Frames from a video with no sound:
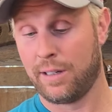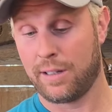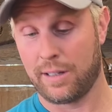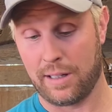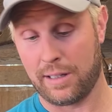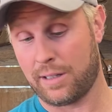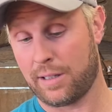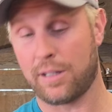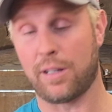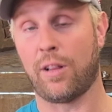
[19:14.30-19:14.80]

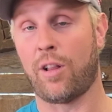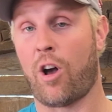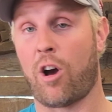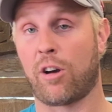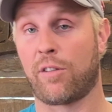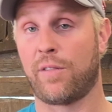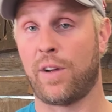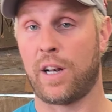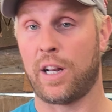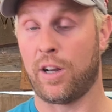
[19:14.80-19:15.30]
this is a
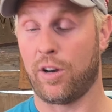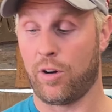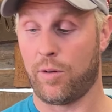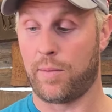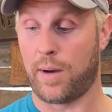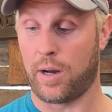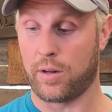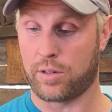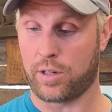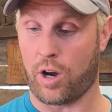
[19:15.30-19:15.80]
long video
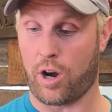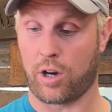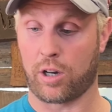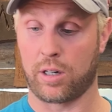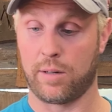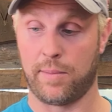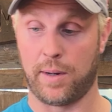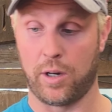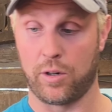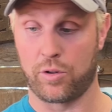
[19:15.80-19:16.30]
about
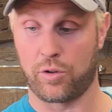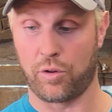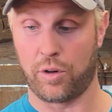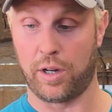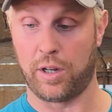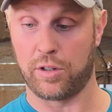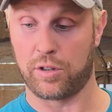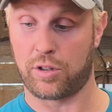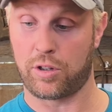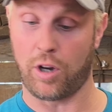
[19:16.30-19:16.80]
talking about
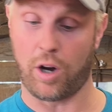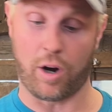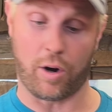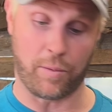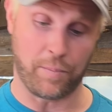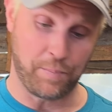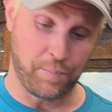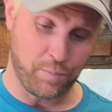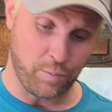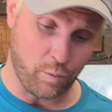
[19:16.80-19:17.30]
drills.
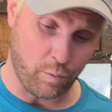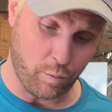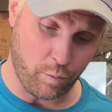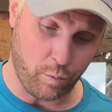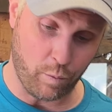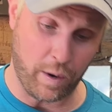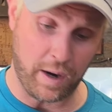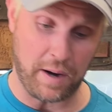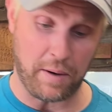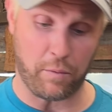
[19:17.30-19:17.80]
So
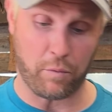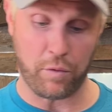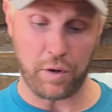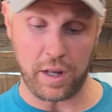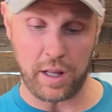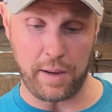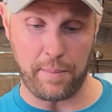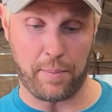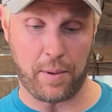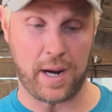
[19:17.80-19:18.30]
when it
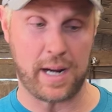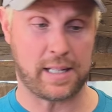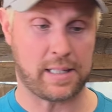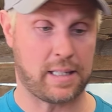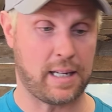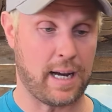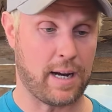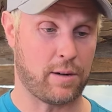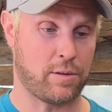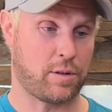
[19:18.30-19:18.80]
really breaks
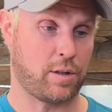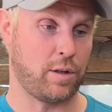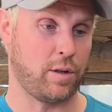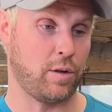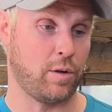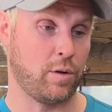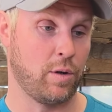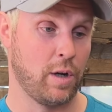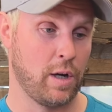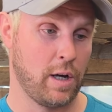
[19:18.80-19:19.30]
down
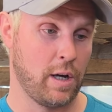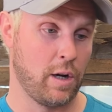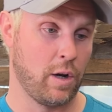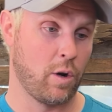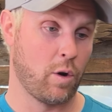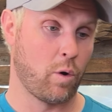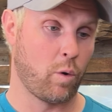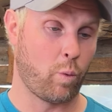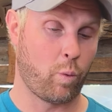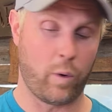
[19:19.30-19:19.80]
to
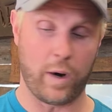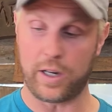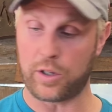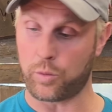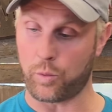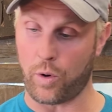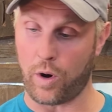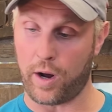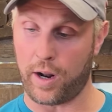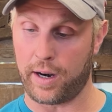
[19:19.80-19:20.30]
which
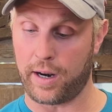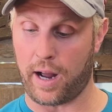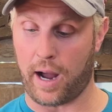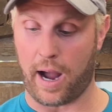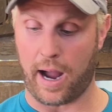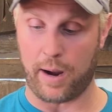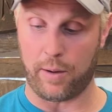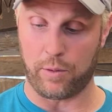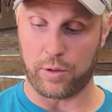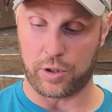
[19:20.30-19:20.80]
one
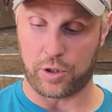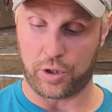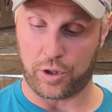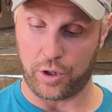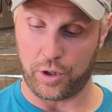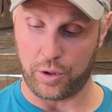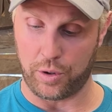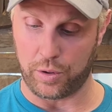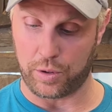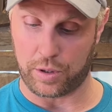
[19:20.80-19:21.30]
I would
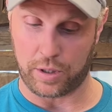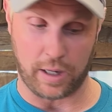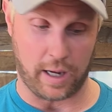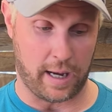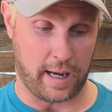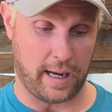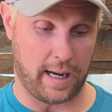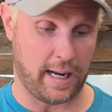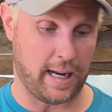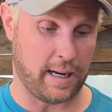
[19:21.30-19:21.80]
choose
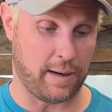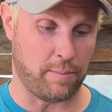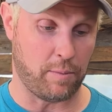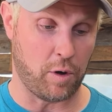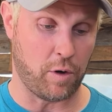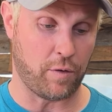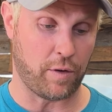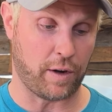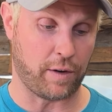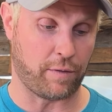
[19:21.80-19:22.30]
in
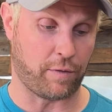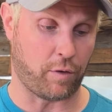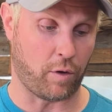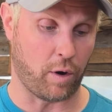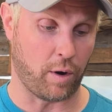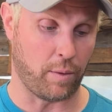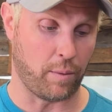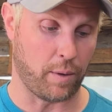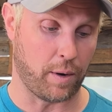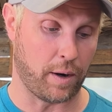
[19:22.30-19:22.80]
moving
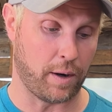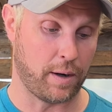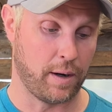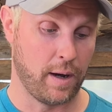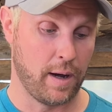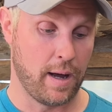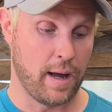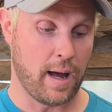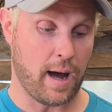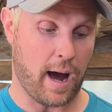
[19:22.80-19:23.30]
forward,
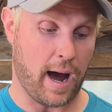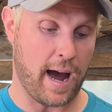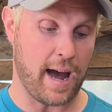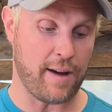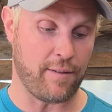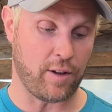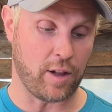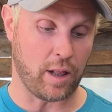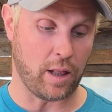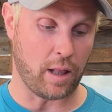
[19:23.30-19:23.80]
I
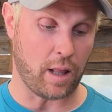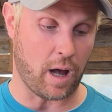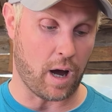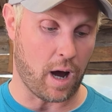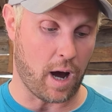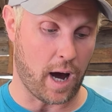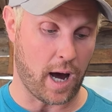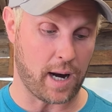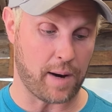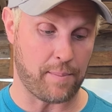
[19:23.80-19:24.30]
have a
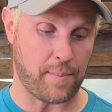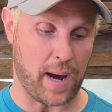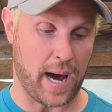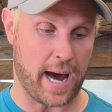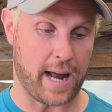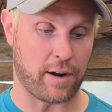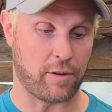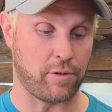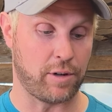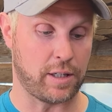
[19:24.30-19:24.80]
lot of
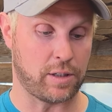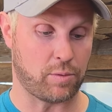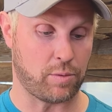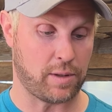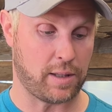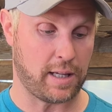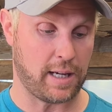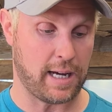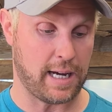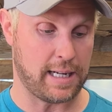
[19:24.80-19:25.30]
batteries
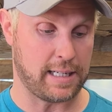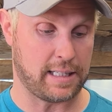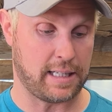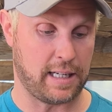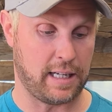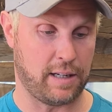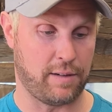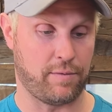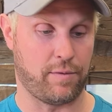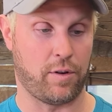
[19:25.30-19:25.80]
with the
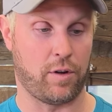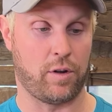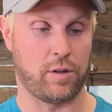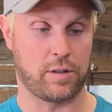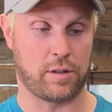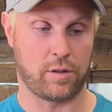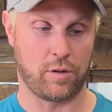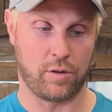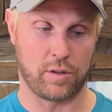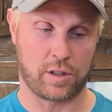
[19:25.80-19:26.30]
18
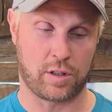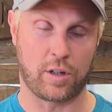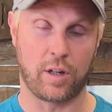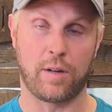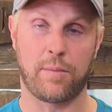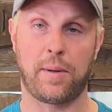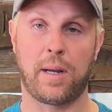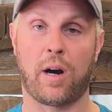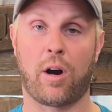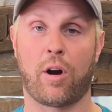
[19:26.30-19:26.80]
volts, so it's
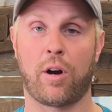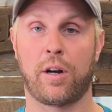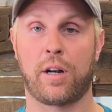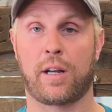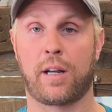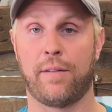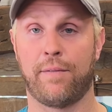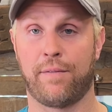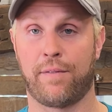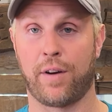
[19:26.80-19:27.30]
gonna be hard to
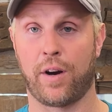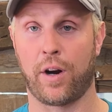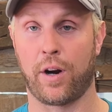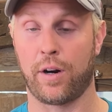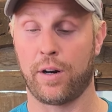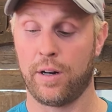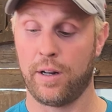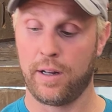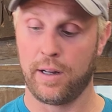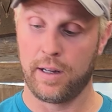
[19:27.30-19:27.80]

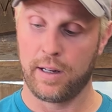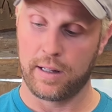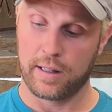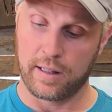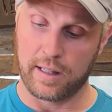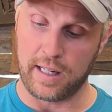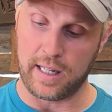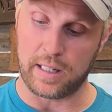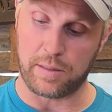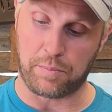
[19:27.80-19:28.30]
convert.
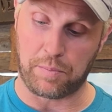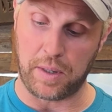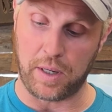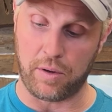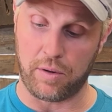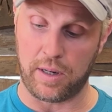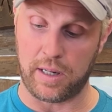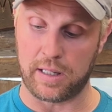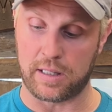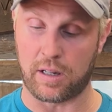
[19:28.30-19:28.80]
These
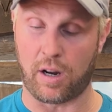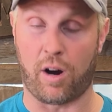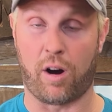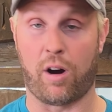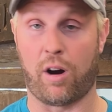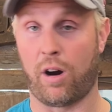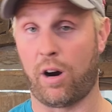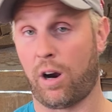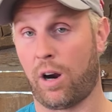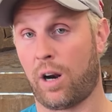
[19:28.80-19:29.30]
beauties
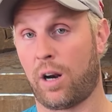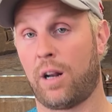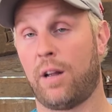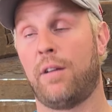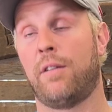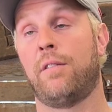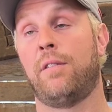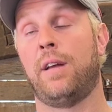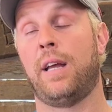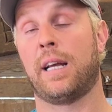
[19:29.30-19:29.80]
are
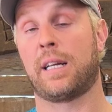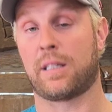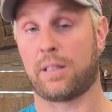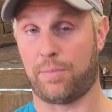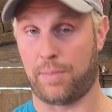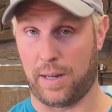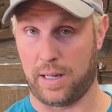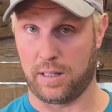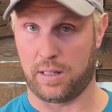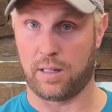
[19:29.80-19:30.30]

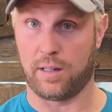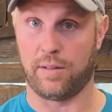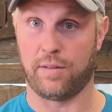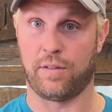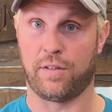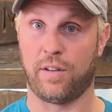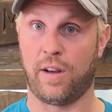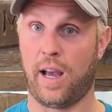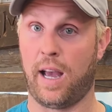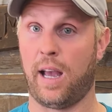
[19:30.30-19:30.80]

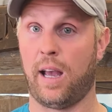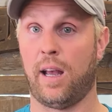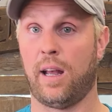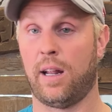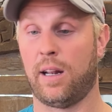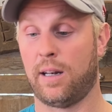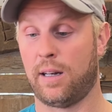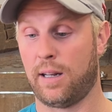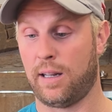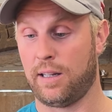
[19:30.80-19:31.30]
expensive
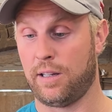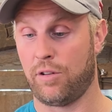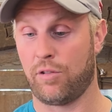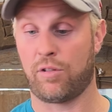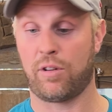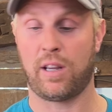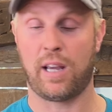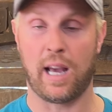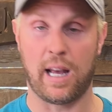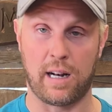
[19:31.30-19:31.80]
and you
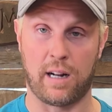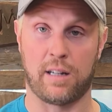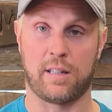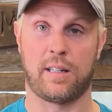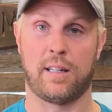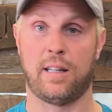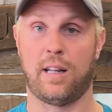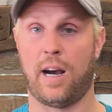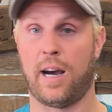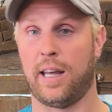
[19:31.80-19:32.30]
cannot
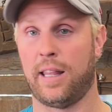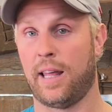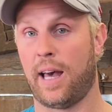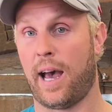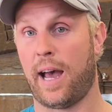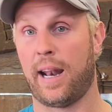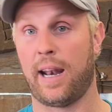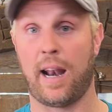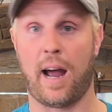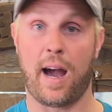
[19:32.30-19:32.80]
deny
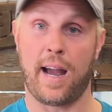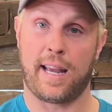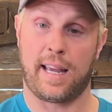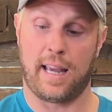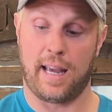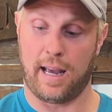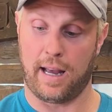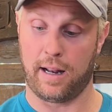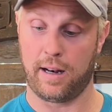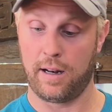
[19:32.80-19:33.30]
that. And I
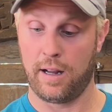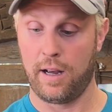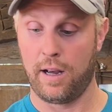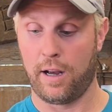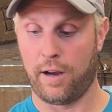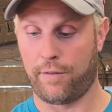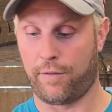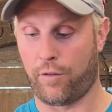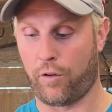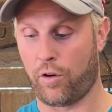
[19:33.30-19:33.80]
can't
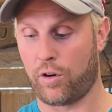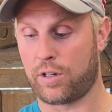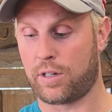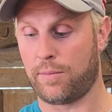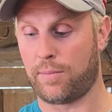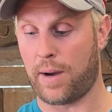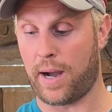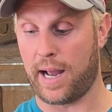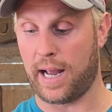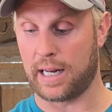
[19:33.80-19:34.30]
afford to
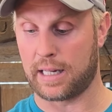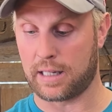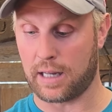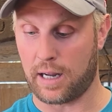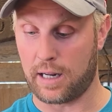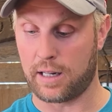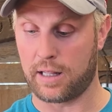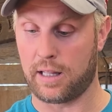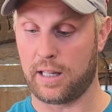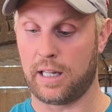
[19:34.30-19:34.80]
buy a
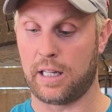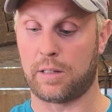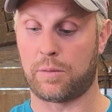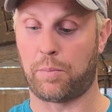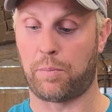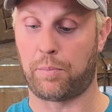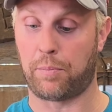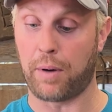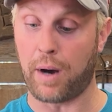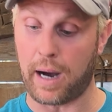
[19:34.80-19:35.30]
ton of these,
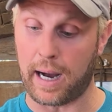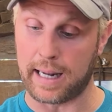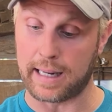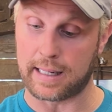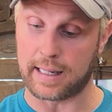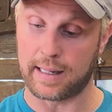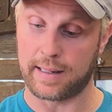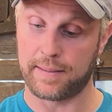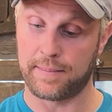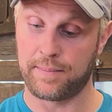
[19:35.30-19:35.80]

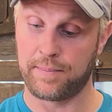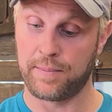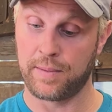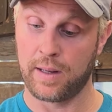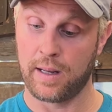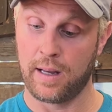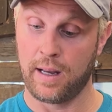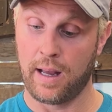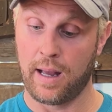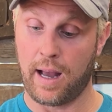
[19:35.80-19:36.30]
but
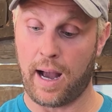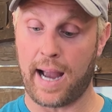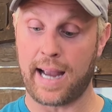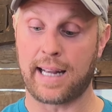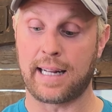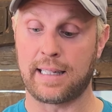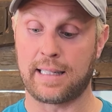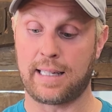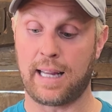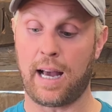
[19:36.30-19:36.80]
I
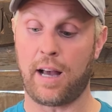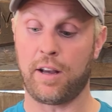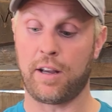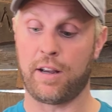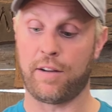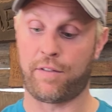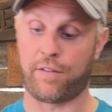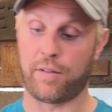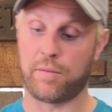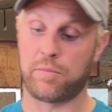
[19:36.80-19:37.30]
can tell
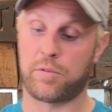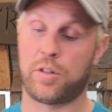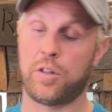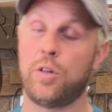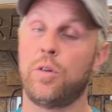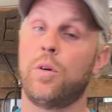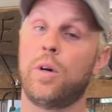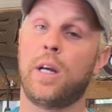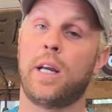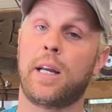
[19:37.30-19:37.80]
you from
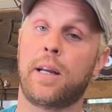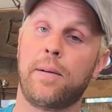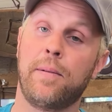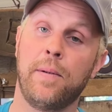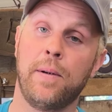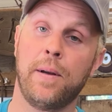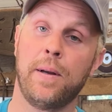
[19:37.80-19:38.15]
doing